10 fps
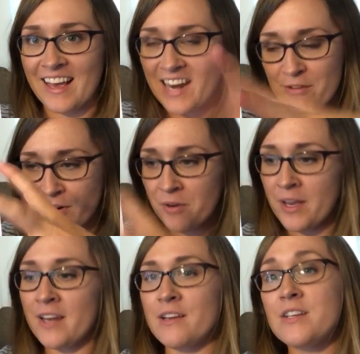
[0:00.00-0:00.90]
and have her go
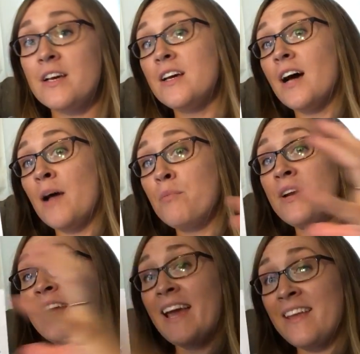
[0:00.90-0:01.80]
get it, I'm
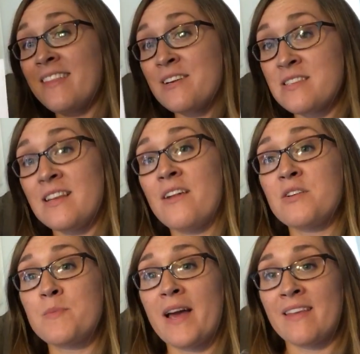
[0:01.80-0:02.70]
putting
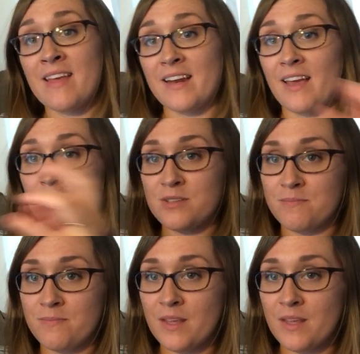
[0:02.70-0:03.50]
$8,000 back in that account.